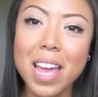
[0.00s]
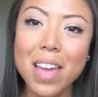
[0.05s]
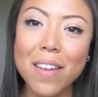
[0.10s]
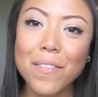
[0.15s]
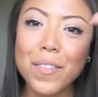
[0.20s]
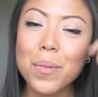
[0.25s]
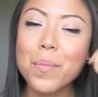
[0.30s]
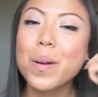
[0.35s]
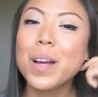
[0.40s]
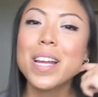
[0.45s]

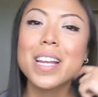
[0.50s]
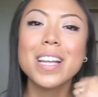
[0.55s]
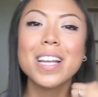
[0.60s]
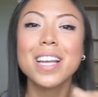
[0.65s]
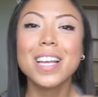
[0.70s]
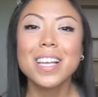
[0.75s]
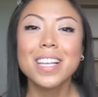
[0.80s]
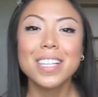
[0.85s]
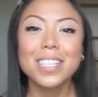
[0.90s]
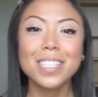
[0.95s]
everyone,
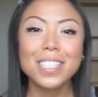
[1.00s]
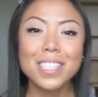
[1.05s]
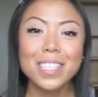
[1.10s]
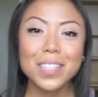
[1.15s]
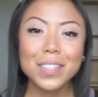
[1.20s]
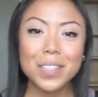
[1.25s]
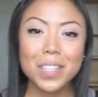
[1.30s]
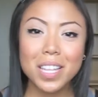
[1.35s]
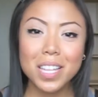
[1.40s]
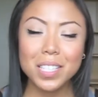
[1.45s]

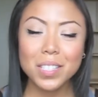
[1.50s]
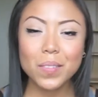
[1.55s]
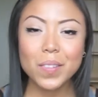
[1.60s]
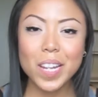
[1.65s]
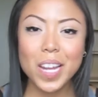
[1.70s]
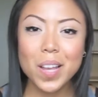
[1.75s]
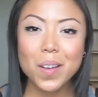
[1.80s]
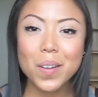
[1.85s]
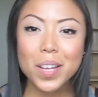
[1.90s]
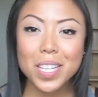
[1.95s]
so this
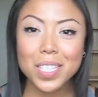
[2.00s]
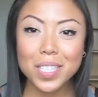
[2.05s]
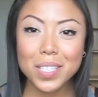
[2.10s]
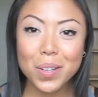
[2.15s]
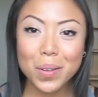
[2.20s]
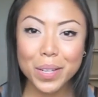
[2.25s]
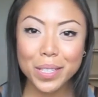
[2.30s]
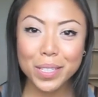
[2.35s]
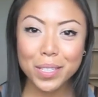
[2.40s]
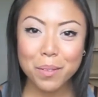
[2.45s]
video is
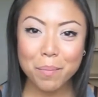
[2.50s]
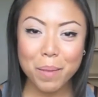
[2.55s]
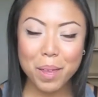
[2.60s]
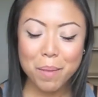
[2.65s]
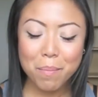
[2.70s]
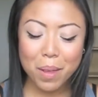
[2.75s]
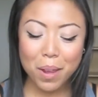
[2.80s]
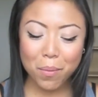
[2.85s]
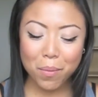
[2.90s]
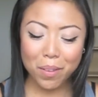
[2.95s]
going to
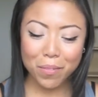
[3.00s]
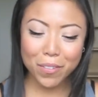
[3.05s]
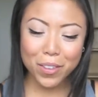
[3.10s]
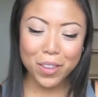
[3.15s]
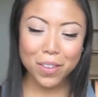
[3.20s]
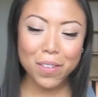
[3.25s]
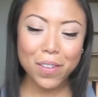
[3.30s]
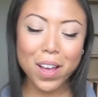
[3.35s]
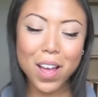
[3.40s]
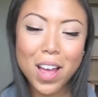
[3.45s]
be my
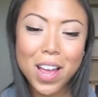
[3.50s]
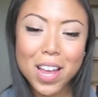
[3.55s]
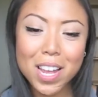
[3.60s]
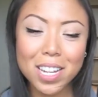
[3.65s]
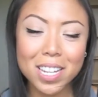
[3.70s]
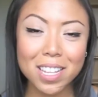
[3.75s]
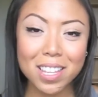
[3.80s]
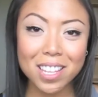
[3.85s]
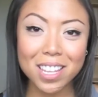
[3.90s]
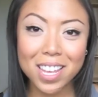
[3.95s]
review
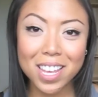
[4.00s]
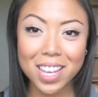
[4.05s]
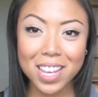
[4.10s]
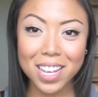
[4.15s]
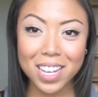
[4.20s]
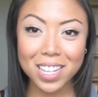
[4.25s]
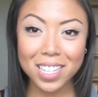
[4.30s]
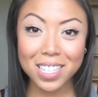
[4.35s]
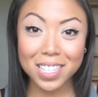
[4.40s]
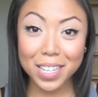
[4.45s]
on
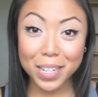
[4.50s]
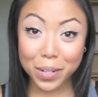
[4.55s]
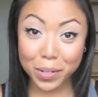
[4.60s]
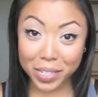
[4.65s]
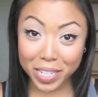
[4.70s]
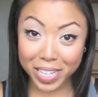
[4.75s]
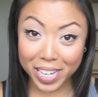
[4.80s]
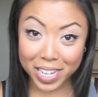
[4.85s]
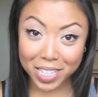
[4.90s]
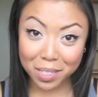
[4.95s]
the
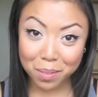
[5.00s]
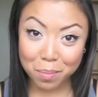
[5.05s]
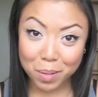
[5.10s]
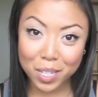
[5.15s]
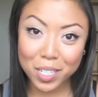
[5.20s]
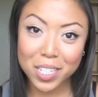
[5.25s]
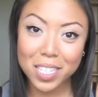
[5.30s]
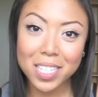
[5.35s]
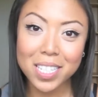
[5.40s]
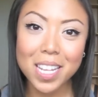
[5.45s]
Sedona lace
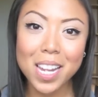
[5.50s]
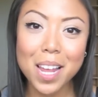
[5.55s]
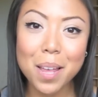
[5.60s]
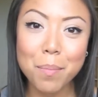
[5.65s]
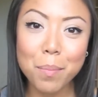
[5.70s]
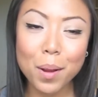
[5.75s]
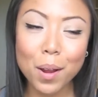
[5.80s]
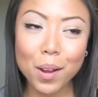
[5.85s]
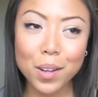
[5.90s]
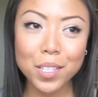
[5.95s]
brushes that
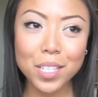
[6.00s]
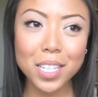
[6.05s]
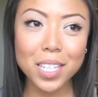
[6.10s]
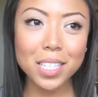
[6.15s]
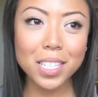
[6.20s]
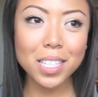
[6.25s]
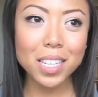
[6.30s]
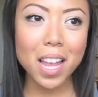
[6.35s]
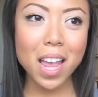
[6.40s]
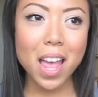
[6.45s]
I
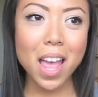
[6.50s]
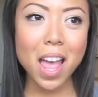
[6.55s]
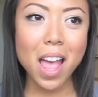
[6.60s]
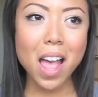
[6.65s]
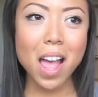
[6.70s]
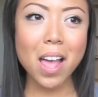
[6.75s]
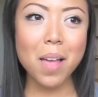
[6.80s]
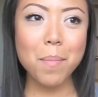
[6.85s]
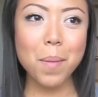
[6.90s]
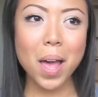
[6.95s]
purchased
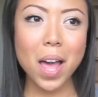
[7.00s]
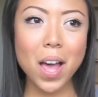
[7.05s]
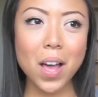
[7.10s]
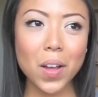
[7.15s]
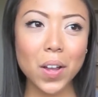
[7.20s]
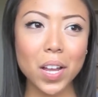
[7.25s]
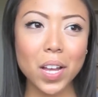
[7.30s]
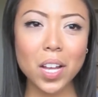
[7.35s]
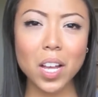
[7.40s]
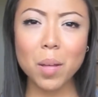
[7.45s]

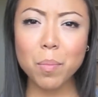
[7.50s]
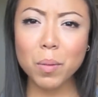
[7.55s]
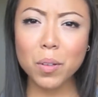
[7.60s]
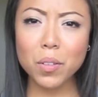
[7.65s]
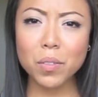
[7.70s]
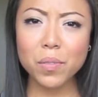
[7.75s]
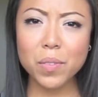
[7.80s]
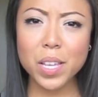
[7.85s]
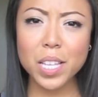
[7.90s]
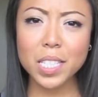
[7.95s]
about a couple
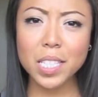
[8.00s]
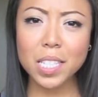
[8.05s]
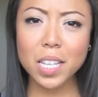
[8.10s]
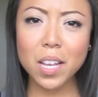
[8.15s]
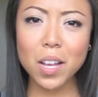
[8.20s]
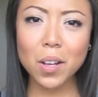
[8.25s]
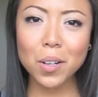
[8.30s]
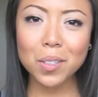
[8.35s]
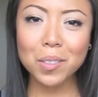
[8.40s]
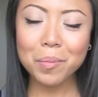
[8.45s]
of weeks
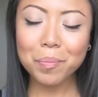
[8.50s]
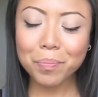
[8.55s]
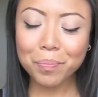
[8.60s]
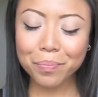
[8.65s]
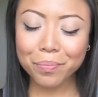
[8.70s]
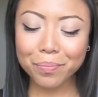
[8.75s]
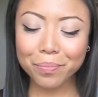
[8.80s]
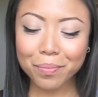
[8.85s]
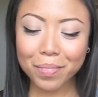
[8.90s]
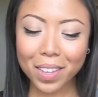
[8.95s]
ago,
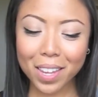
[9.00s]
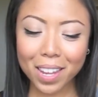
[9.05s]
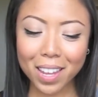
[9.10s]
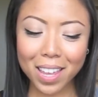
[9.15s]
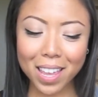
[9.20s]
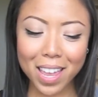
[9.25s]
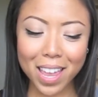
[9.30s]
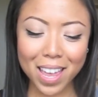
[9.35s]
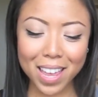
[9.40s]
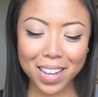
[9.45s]

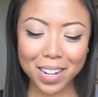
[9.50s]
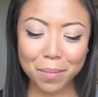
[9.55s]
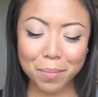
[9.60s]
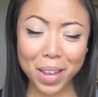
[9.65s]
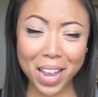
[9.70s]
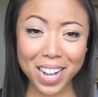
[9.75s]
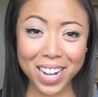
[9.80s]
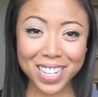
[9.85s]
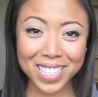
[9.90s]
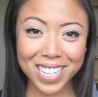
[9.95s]
and I'm
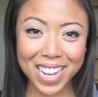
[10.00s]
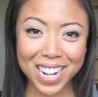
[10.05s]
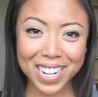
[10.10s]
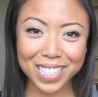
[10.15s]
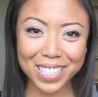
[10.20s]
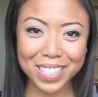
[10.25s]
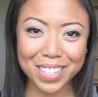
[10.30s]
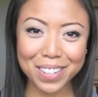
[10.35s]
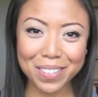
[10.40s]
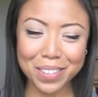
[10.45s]
kind of
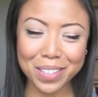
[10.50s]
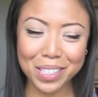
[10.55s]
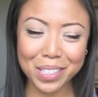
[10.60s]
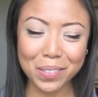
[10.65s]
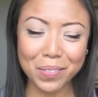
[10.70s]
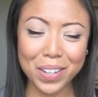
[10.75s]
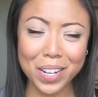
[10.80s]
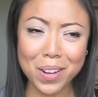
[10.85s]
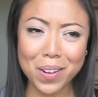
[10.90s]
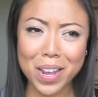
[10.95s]
excited to do
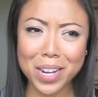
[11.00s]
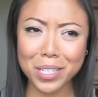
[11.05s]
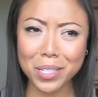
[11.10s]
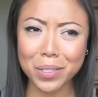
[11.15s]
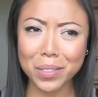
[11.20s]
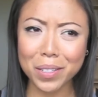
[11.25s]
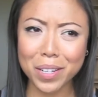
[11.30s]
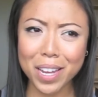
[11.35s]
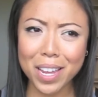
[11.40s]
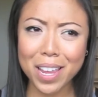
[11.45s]
this video
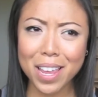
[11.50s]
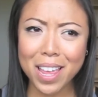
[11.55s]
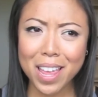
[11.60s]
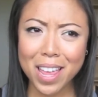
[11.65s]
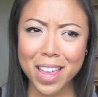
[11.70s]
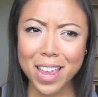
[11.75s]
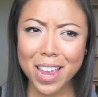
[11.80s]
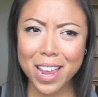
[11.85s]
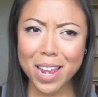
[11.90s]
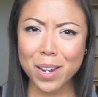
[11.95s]
actually.
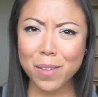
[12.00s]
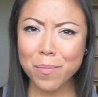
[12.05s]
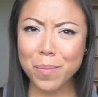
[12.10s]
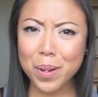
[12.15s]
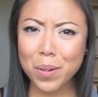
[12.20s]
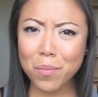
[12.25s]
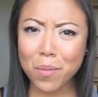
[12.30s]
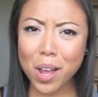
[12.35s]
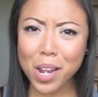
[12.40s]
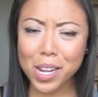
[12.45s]
And I've
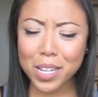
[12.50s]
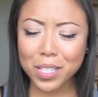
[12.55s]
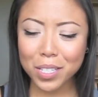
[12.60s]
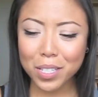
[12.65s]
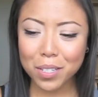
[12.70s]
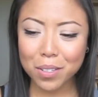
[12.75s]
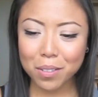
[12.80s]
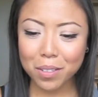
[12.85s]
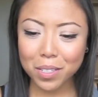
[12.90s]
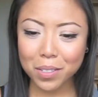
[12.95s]
been wanting
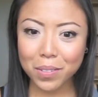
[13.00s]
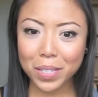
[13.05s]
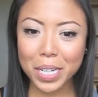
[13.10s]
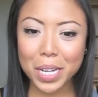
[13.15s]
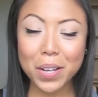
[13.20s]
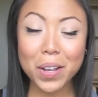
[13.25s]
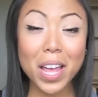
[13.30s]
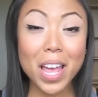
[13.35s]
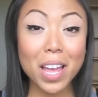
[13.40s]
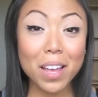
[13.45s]
to do this
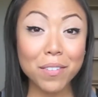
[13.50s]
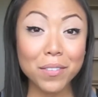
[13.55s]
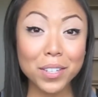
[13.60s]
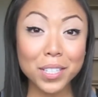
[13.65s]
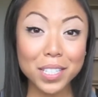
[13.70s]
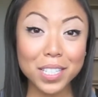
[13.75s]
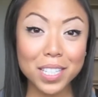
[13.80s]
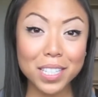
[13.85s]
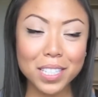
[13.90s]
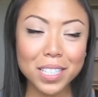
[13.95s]
video ever
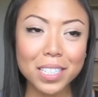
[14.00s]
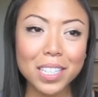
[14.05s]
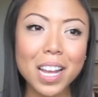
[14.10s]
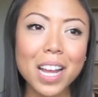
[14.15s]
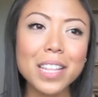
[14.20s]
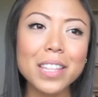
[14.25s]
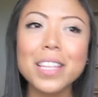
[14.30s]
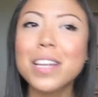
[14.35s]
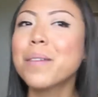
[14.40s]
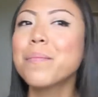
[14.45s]
since I
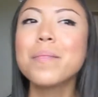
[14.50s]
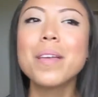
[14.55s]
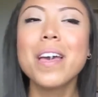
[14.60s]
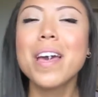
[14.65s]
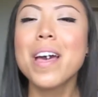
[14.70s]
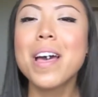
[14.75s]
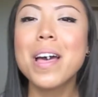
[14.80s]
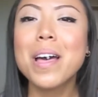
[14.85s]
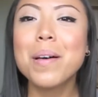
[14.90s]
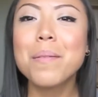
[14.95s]
got them,
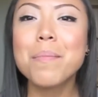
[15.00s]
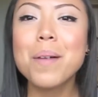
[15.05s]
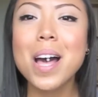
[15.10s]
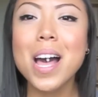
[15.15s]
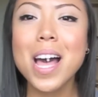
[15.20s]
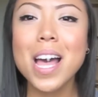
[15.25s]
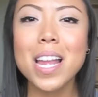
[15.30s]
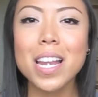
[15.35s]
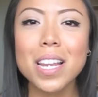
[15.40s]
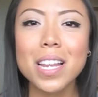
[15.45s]

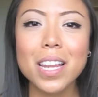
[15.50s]
but